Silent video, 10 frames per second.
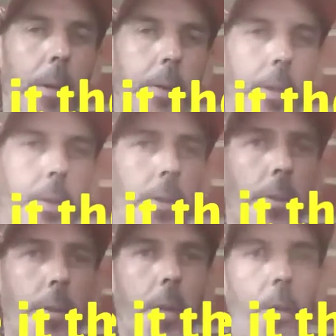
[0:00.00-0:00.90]
it's much
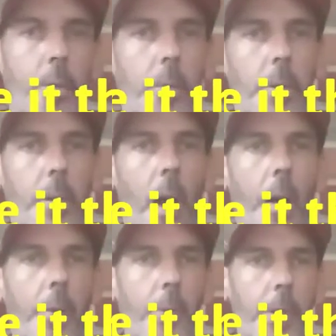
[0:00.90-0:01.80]
easier, you know,
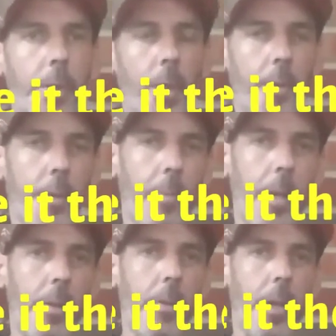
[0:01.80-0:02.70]
I could read the service
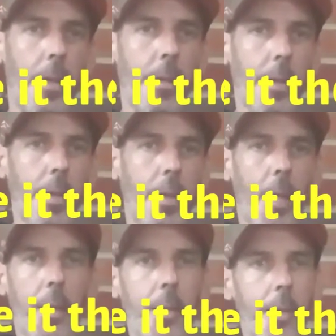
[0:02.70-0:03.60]
manual and
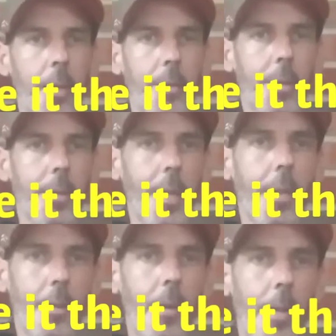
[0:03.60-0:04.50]
see, and it's
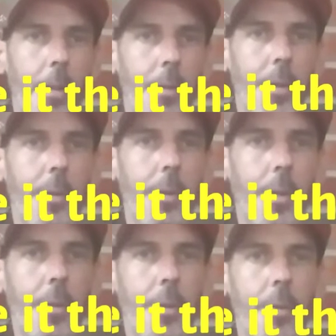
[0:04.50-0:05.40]
exactly right on. So
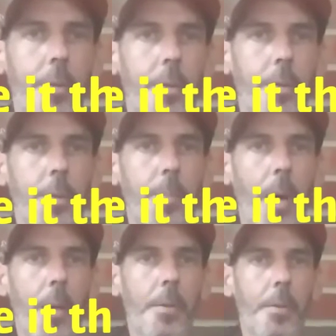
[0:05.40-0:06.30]
you know you're
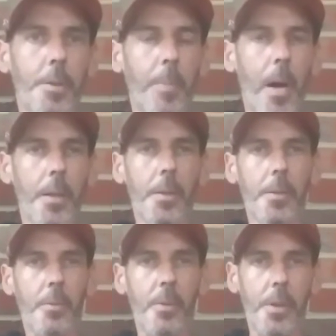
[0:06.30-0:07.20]
spot
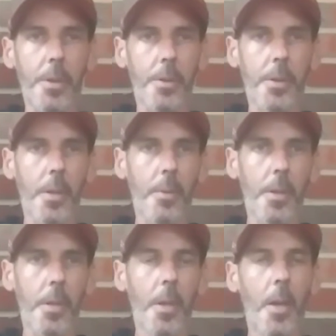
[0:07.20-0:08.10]
on when you do it
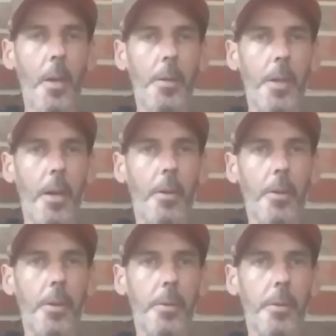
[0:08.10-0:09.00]
that way.
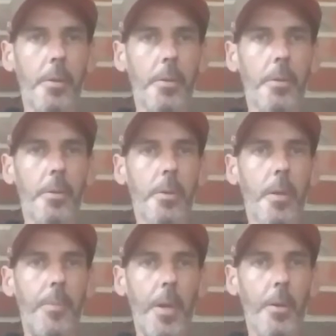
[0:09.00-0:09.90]
Now,
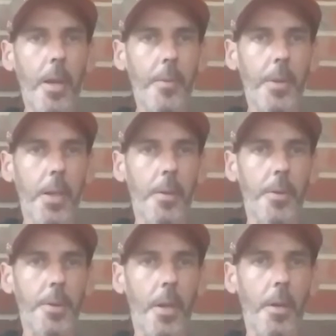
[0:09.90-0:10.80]
if you don't have the
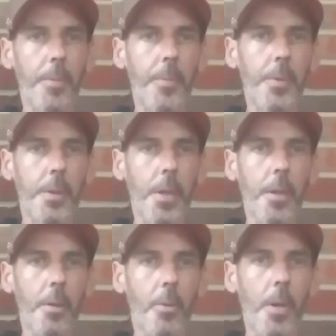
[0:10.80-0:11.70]
covers off, the
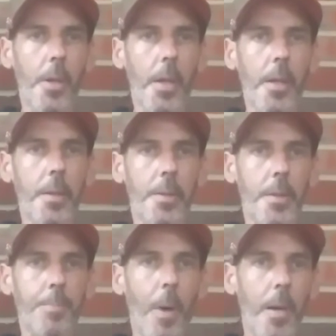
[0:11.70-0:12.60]
tarot way
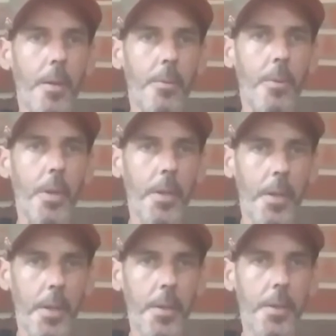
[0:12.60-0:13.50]
is the spot on
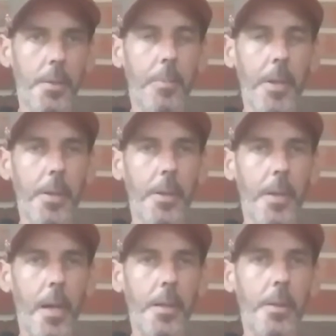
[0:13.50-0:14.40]
way and easiest
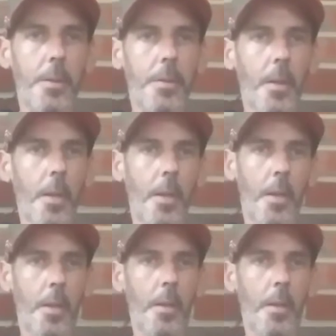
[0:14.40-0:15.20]
method that I use.